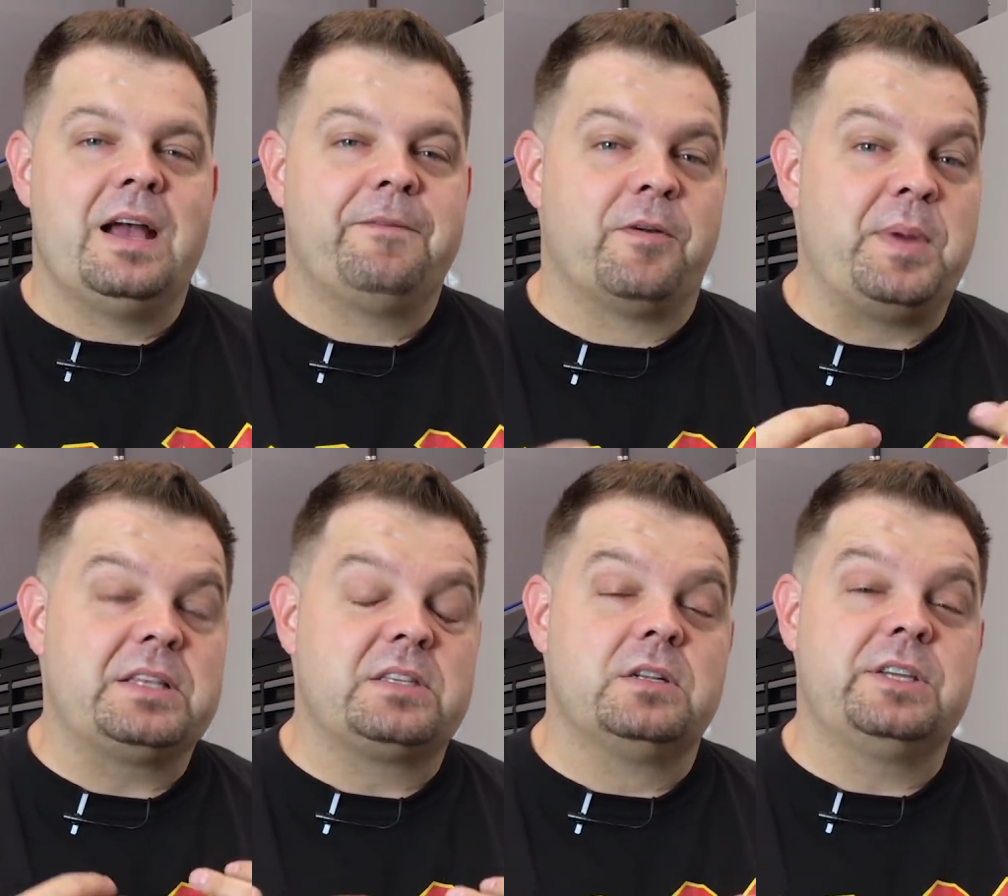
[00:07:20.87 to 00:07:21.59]
For me,
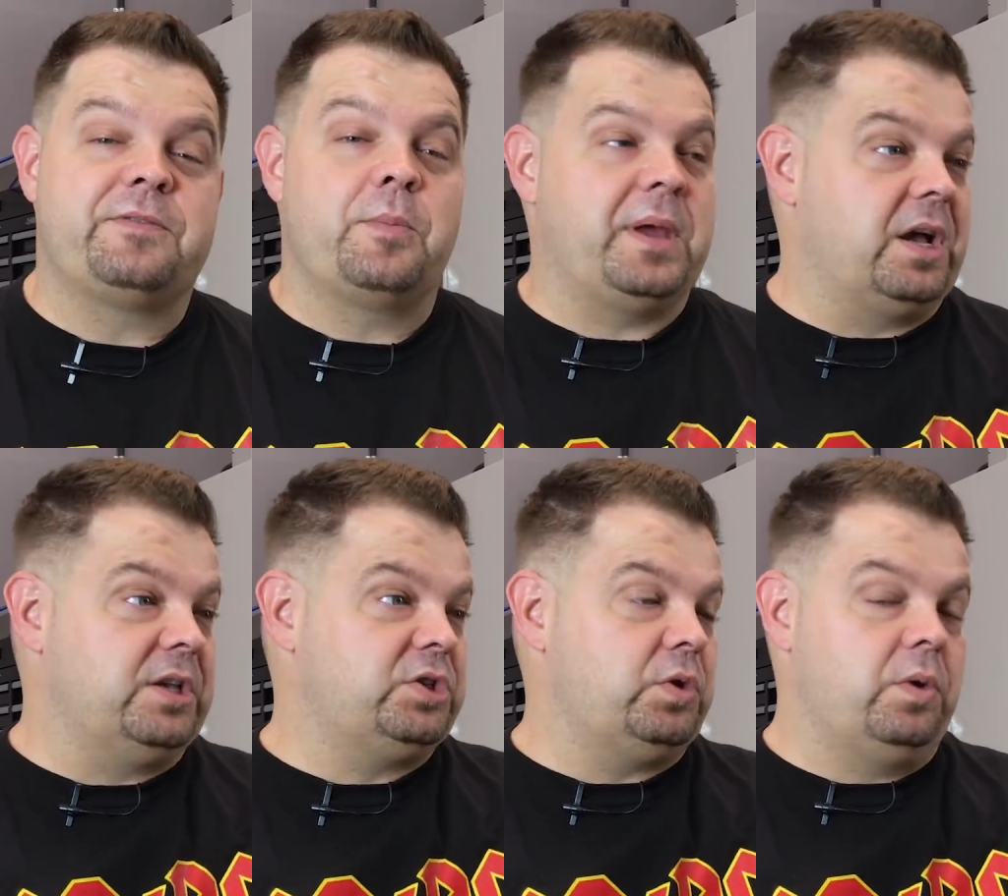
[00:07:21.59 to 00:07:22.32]
it's a little different
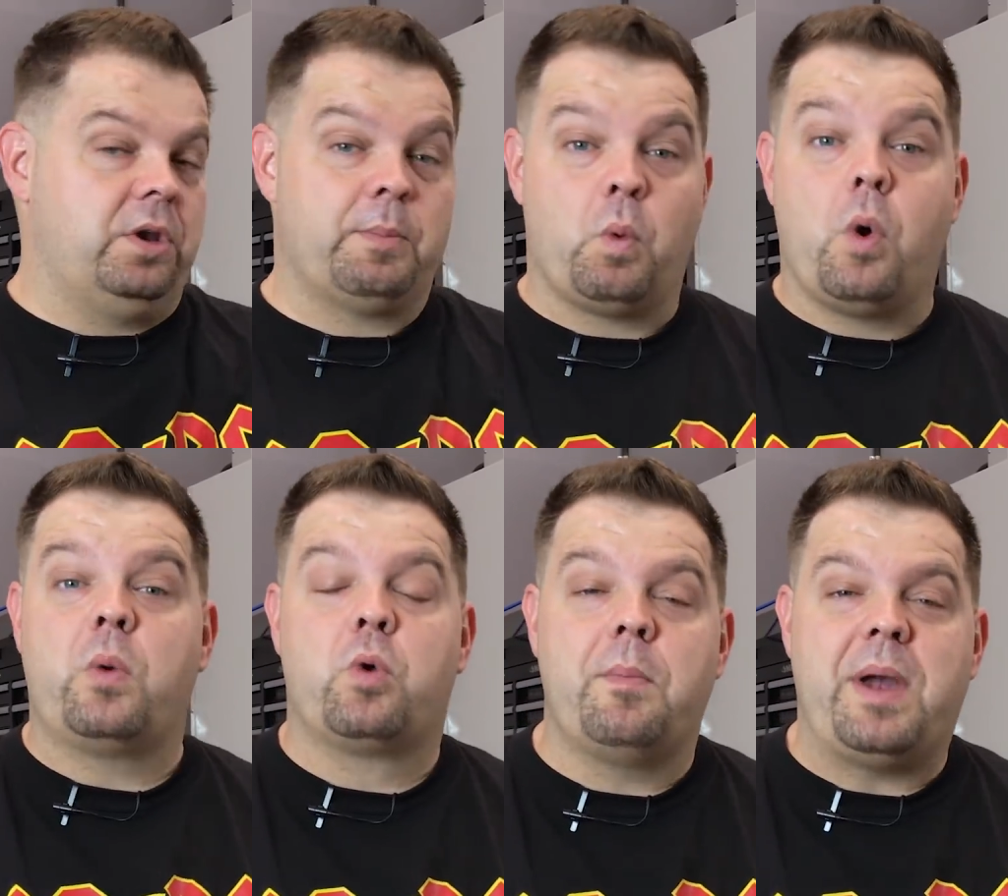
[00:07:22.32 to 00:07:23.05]
because number
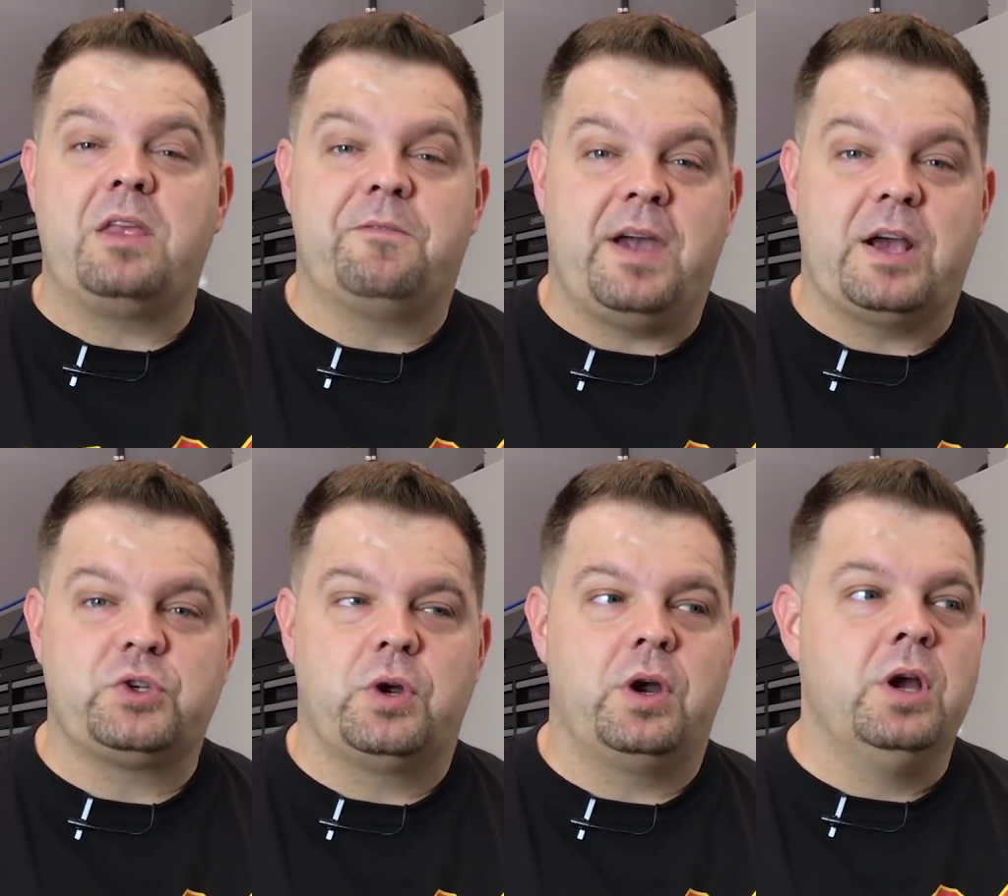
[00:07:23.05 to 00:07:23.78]
one, we're a
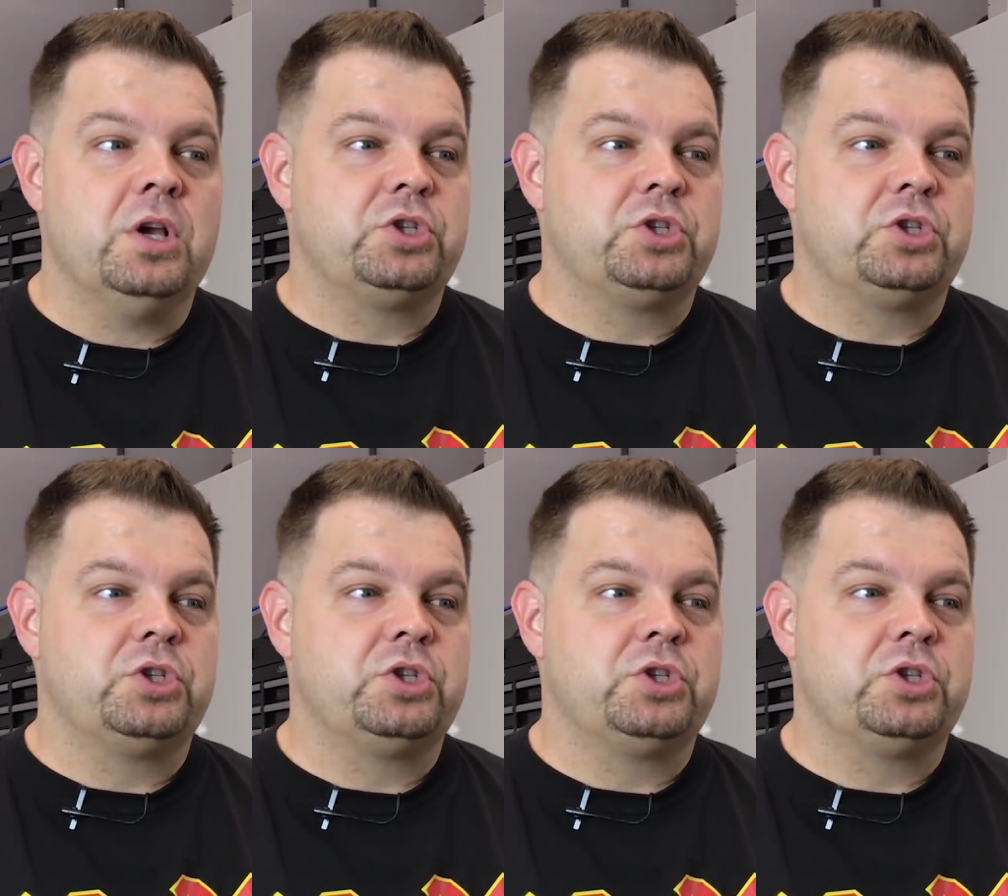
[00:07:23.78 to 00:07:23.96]
manufacturer.